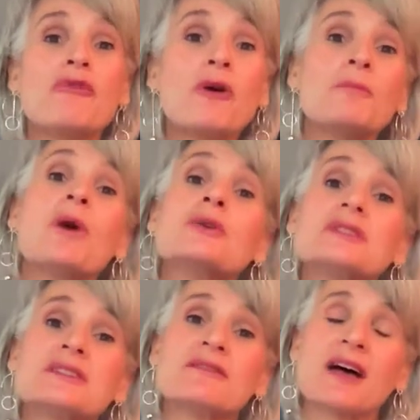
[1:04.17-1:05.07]
for
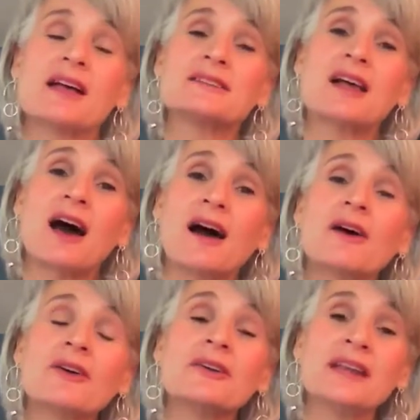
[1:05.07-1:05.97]
most of us,
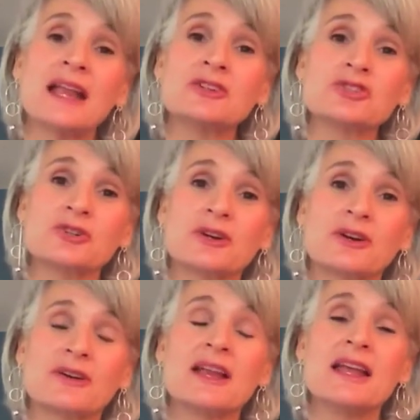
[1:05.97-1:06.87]
our
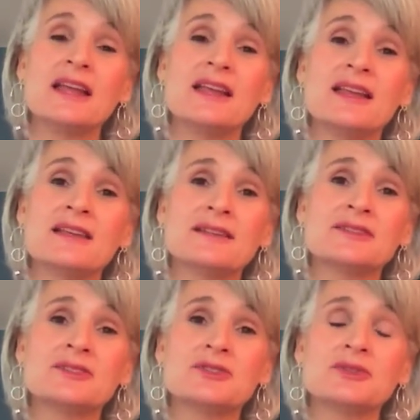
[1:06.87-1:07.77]
nature
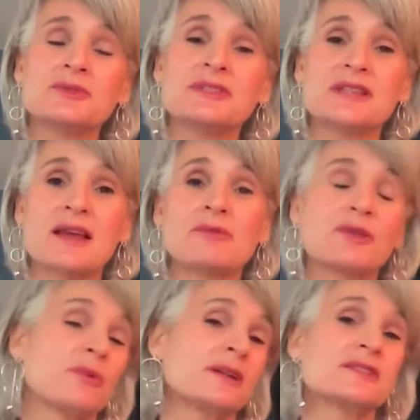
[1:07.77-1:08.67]
is to stay
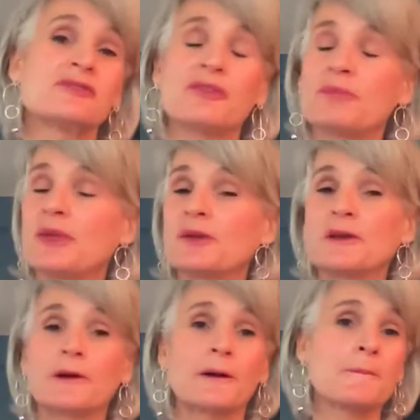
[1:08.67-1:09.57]
with what is
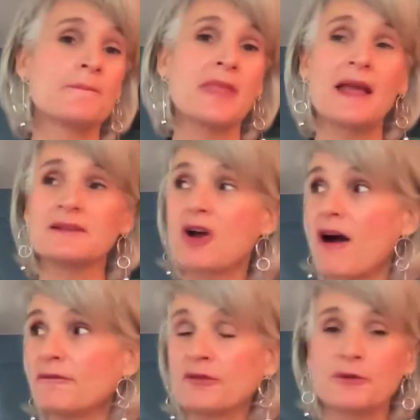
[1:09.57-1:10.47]
familiar and
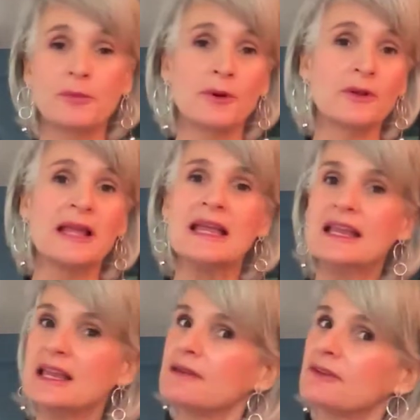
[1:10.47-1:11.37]
comfortable.
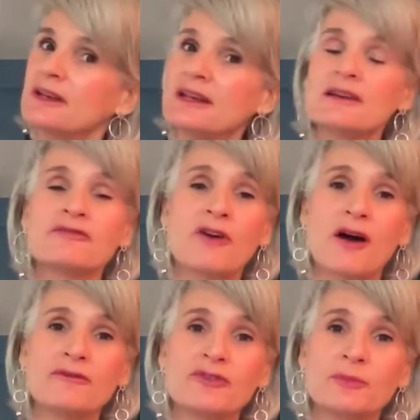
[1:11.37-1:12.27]
Even if
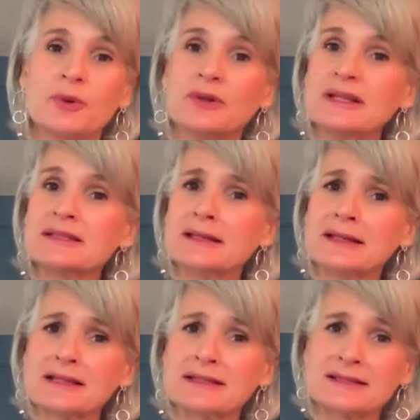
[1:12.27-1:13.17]
comfortable isn't
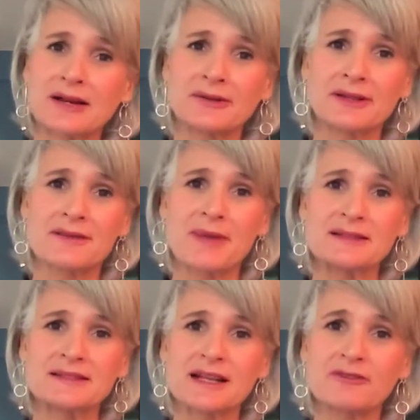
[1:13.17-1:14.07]
necessarily the
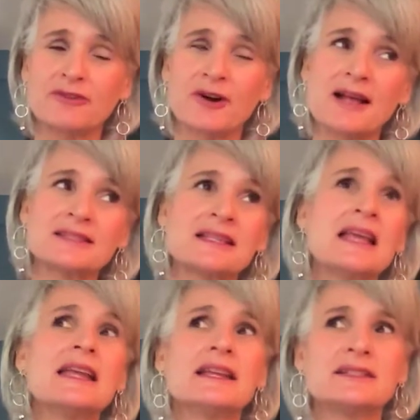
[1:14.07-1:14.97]
best thing for us,
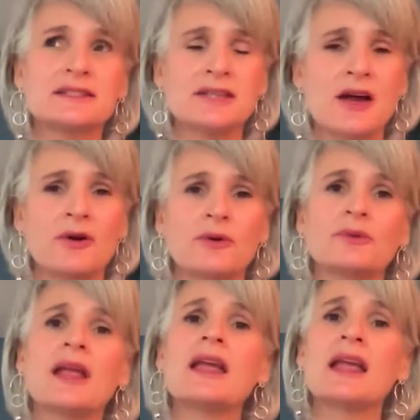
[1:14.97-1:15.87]
it's
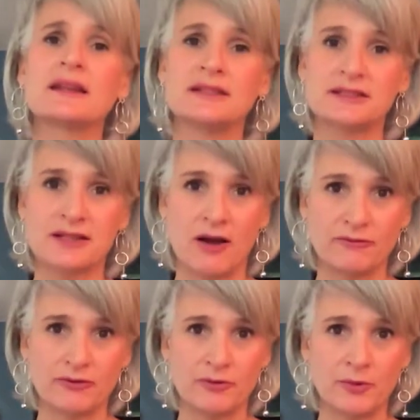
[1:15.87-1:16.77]
known and it's
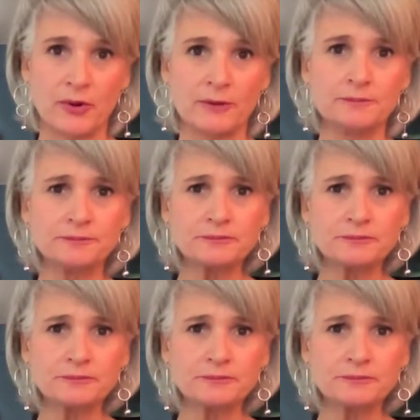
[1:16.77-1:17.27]
comfortable.